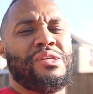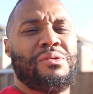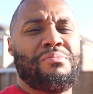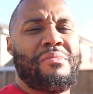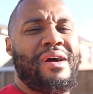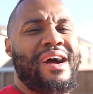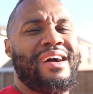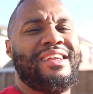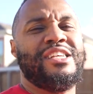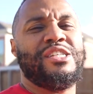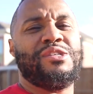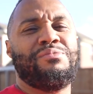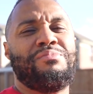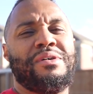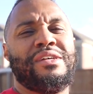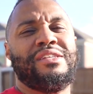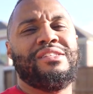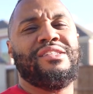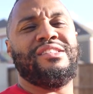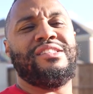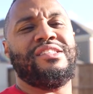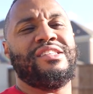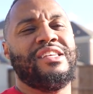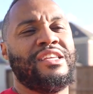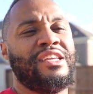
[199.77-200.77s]
to mind his
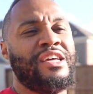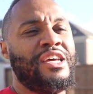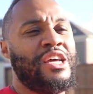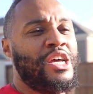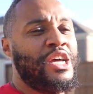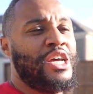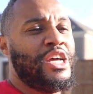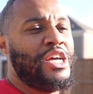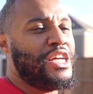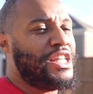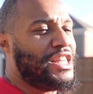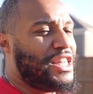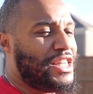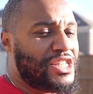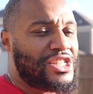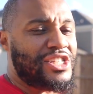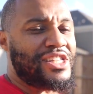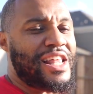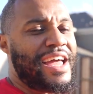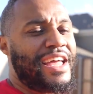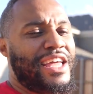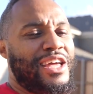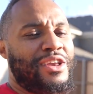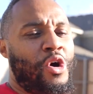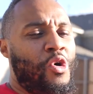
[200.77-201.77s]
business and
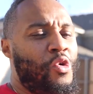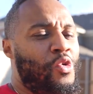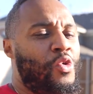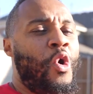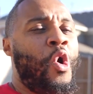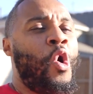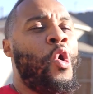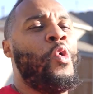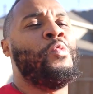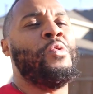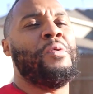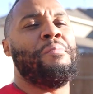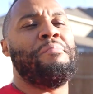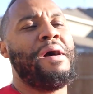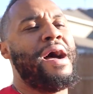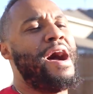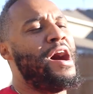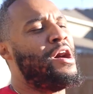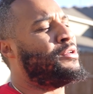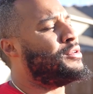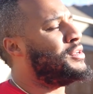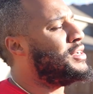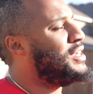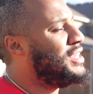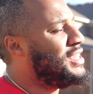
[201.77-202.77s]
looks like an old homeward
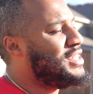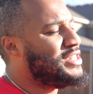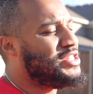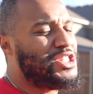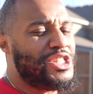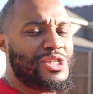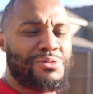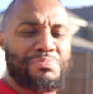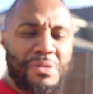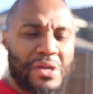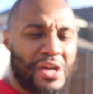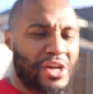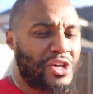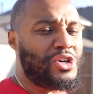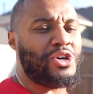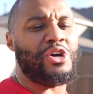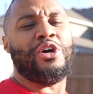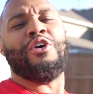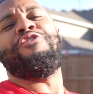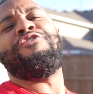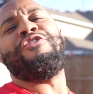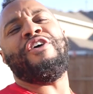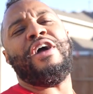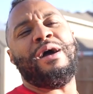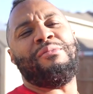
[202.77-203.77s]
bound. Just be a
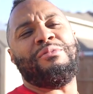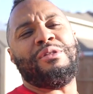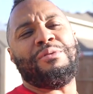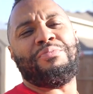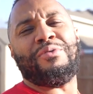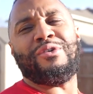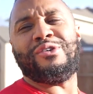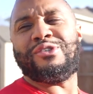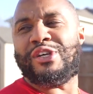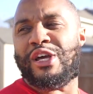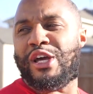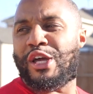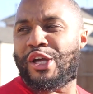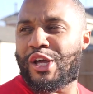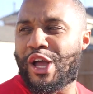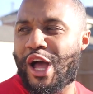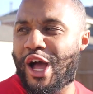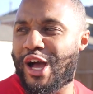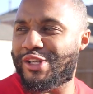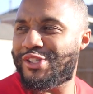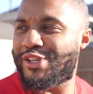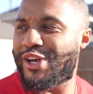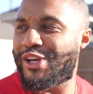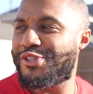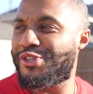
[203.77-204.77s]
good family person. Hey
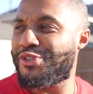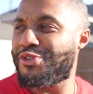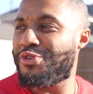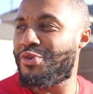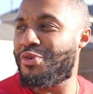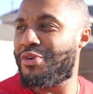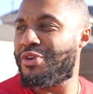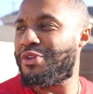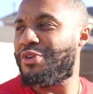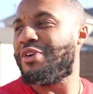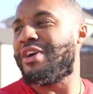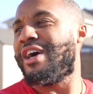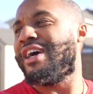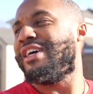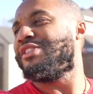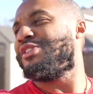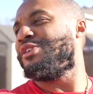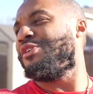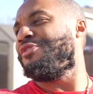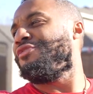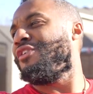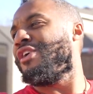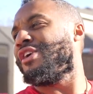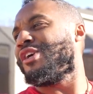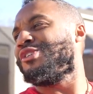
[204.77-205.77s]
guys, how's it doing? You guys
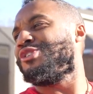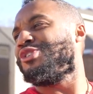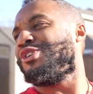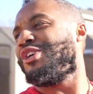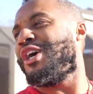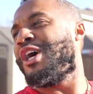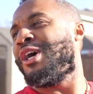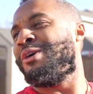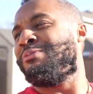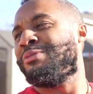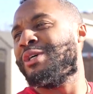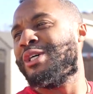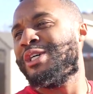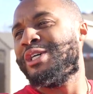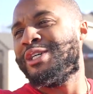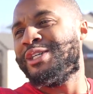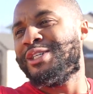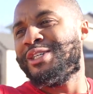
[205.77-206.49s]
still fucking shit up?